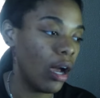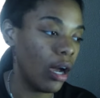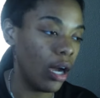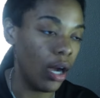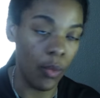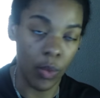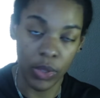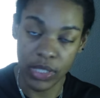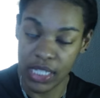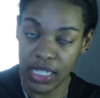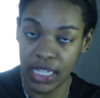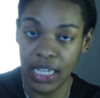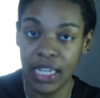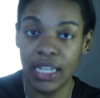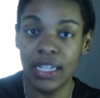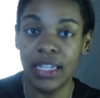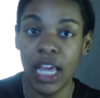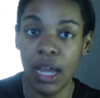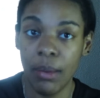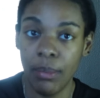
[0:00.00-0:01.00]
Once
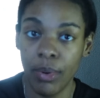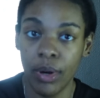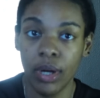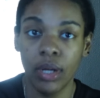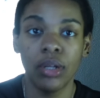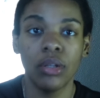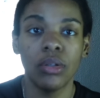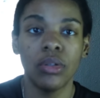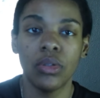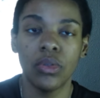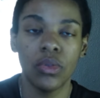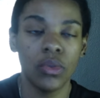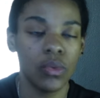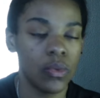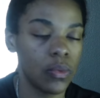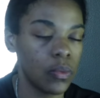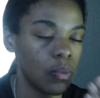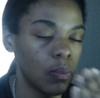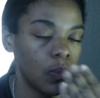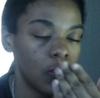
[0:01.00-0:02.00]
again, Debra,
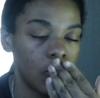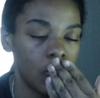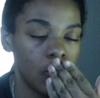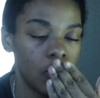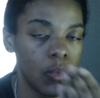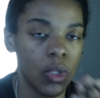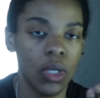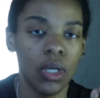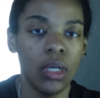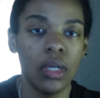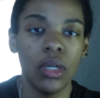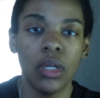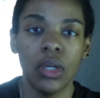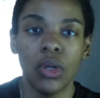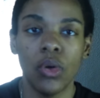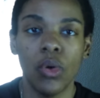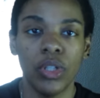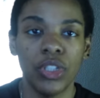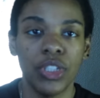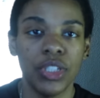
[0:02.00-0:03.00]

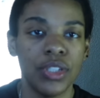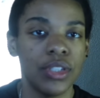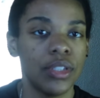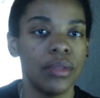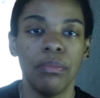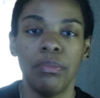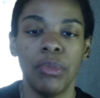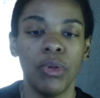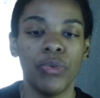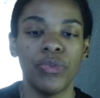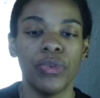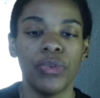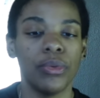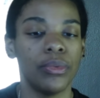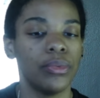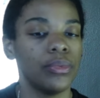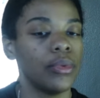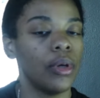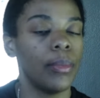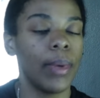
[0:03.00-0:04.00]
gorgeous,
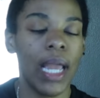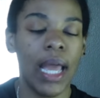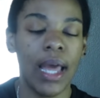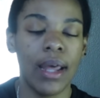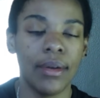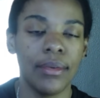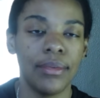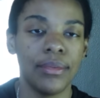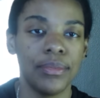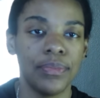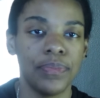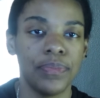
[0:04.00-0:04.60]
beautiful. Oh my God.